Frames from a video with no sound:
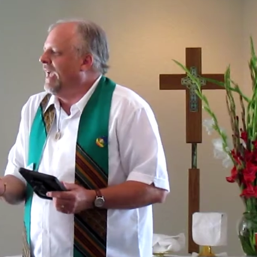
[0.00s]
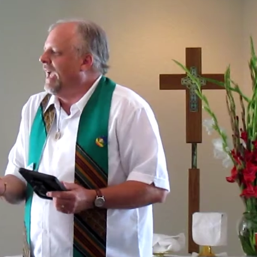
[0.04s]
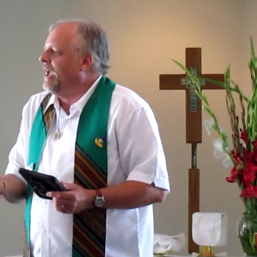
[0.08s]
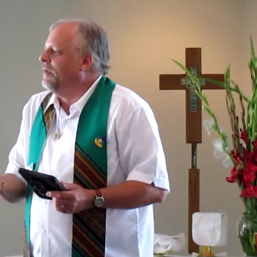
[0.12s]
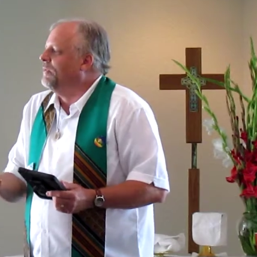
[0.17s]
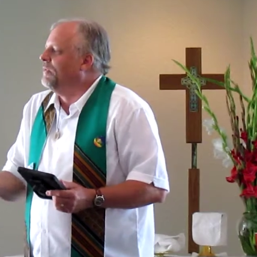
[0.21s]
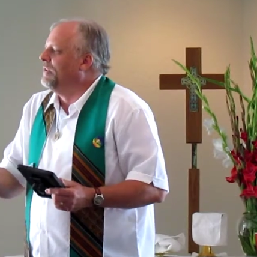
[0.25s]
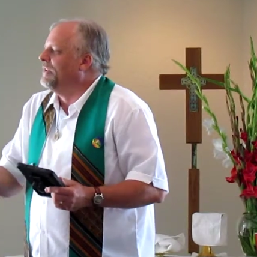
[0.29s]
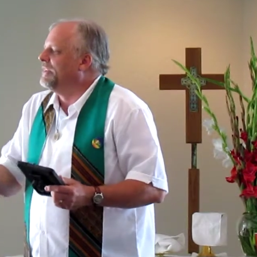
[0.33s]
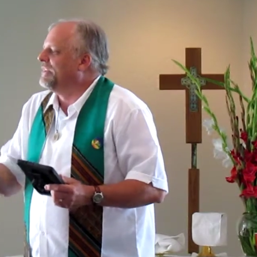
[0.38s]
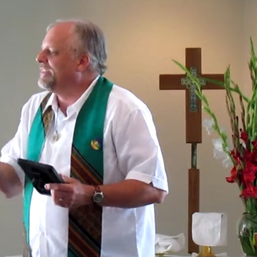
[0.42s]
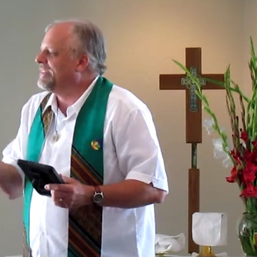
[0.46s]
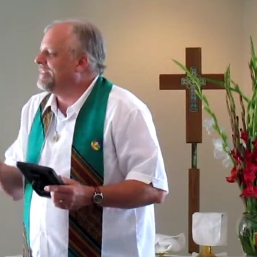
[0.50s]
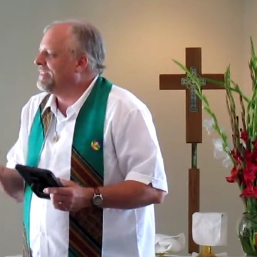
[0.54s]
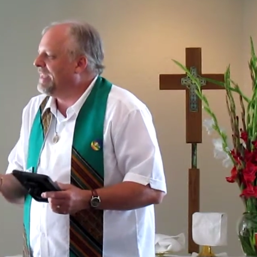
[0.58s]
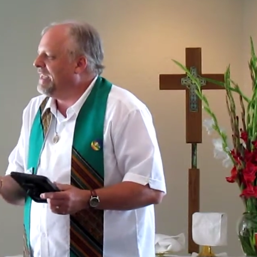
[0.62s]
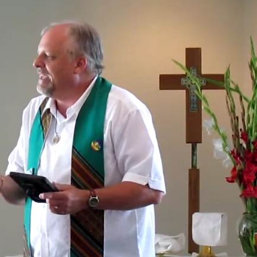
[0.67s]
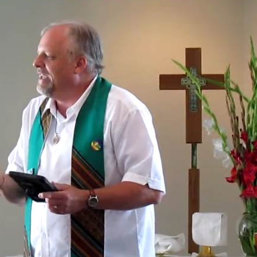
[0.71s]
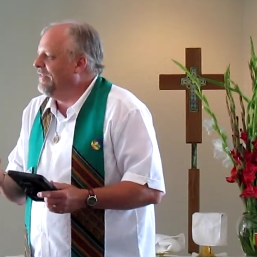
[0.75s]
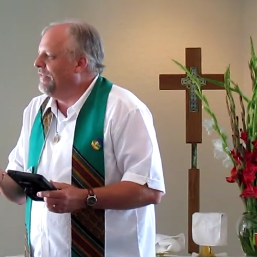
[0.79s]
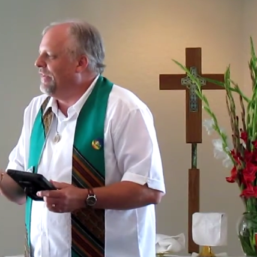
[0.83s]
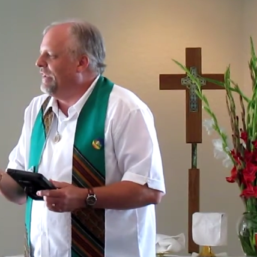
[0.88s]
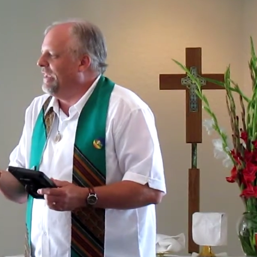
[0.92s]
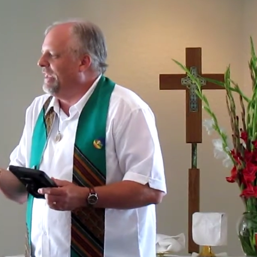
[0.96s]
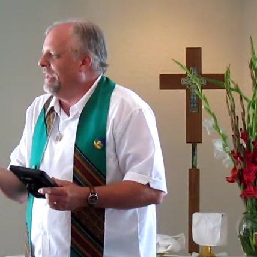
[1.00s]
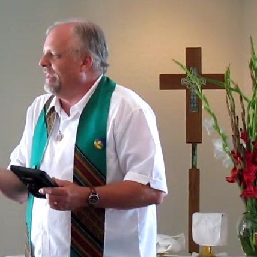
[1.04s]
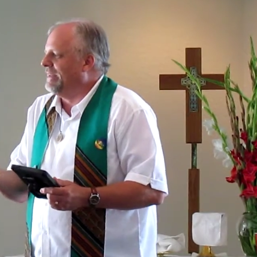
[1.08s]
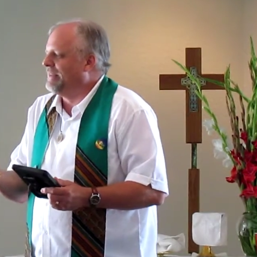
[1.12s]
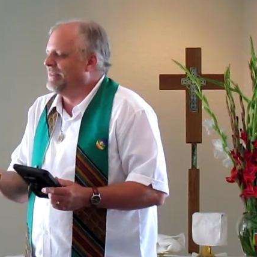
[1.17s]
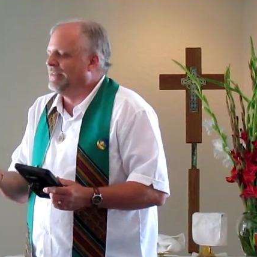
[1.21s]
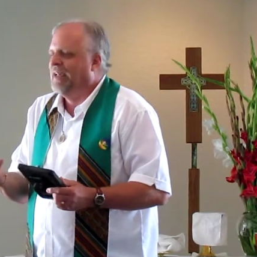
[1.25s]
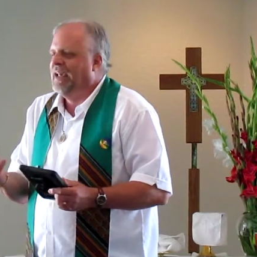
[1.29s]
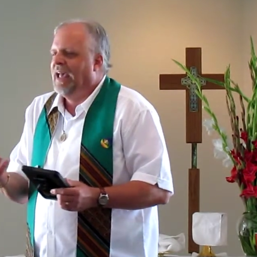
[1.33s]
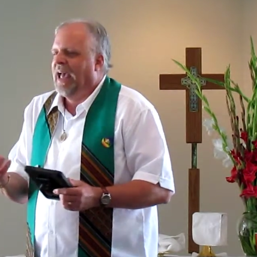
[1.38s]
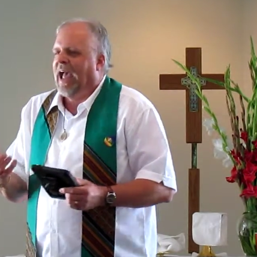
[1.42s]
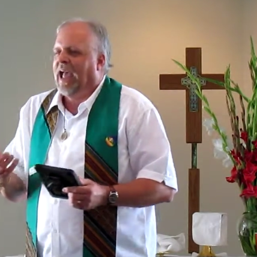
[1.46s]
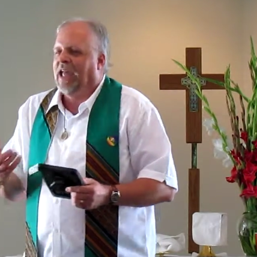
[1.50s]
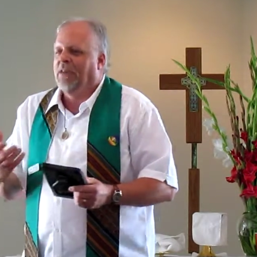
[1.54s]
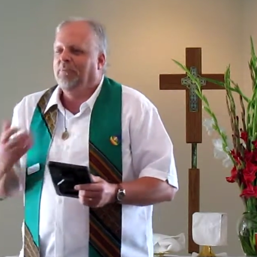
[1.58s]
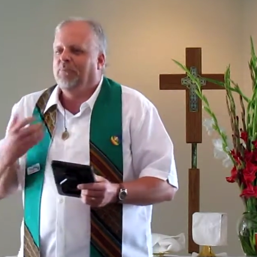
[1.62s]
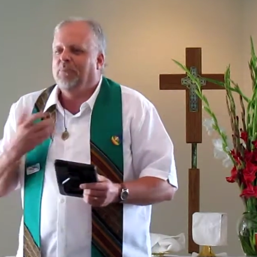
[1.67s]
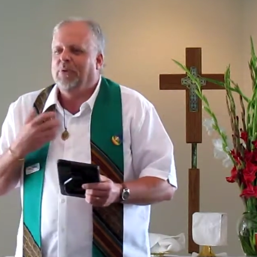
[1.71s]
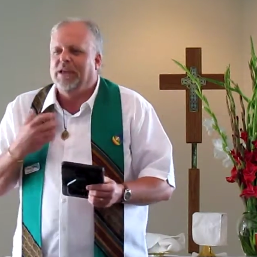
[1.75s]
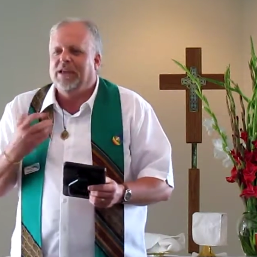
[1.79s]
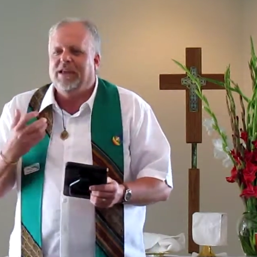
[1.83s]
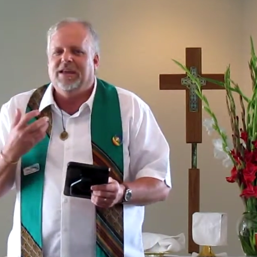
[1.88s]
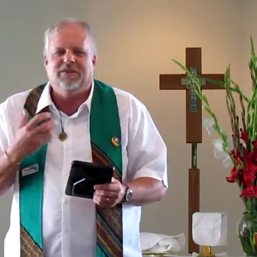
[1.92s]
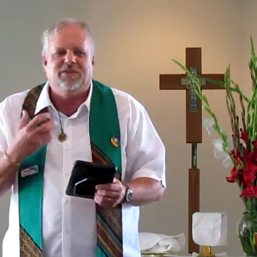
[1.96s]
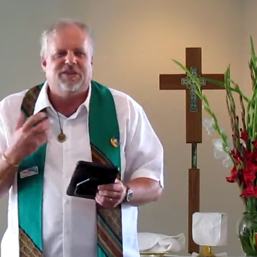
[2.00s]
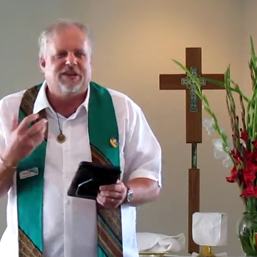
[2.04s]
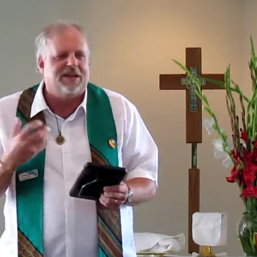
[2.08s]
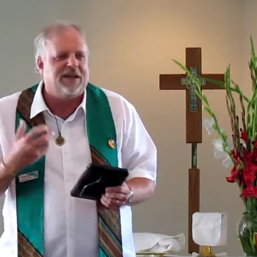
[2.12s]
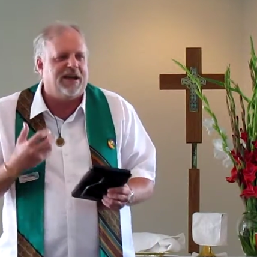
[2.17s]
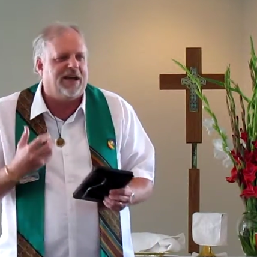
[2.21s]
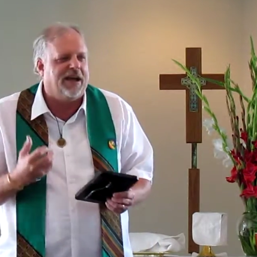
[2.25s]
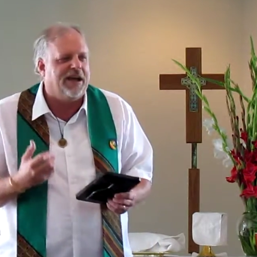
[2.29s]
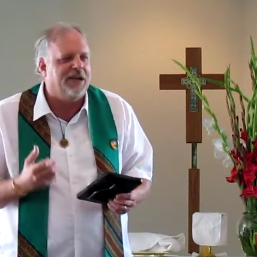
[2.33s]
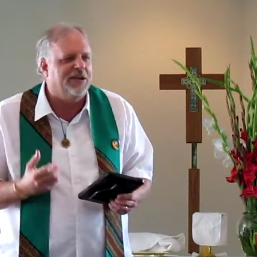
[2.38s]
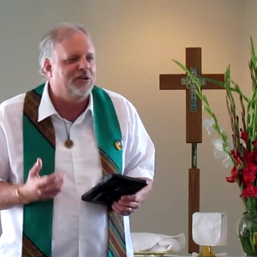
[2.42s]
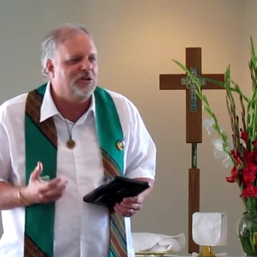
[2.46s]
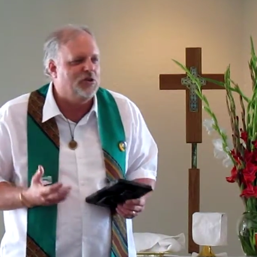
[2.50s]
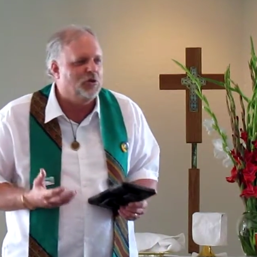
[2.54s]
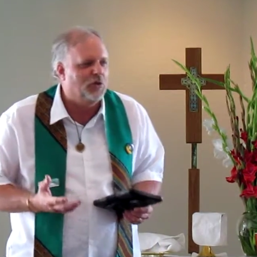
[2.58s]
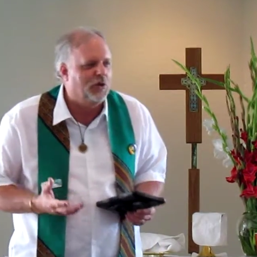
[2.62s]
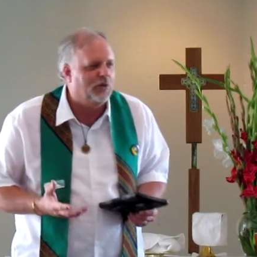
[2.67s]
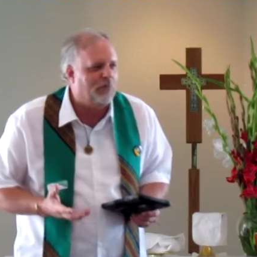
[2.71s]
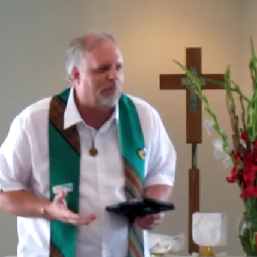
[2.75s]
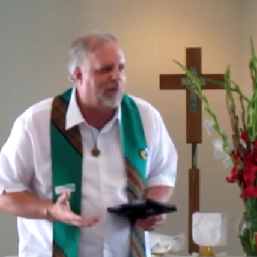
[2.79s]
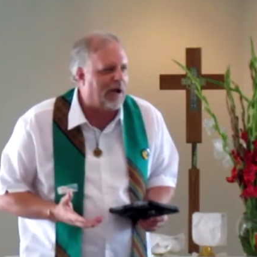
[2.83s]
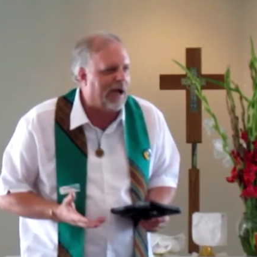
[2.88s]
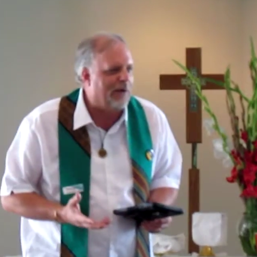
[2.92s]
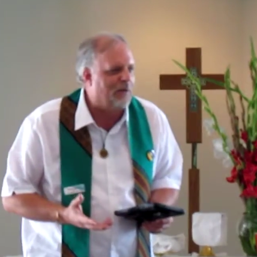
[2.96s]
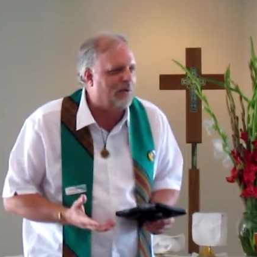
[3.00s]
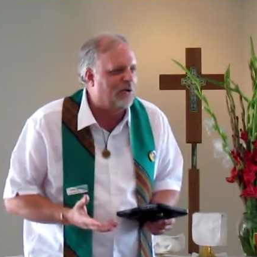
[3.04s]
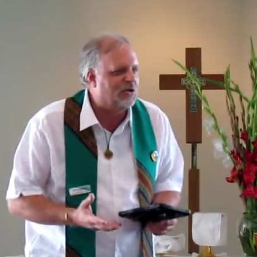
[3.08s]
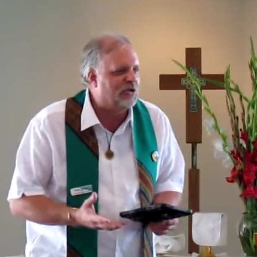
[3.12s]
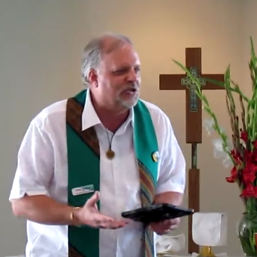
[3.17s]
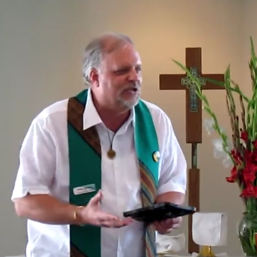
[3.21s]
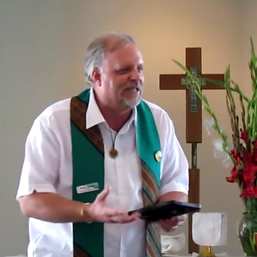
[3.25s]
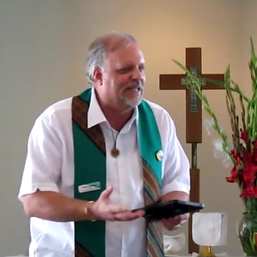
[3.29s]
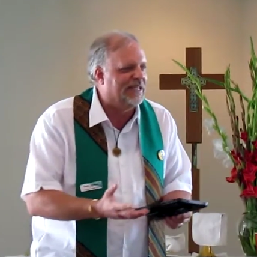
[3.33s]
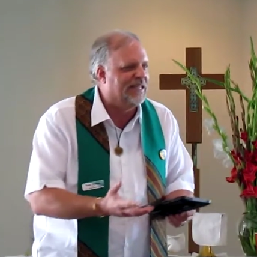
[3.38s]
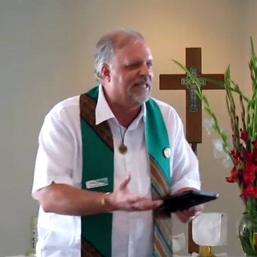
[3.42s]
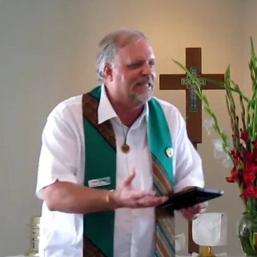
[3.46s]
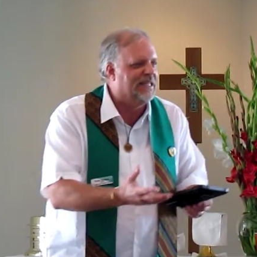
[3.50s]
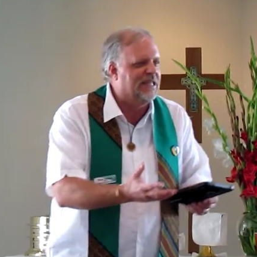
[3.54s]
and receiving it and being the conduit by which to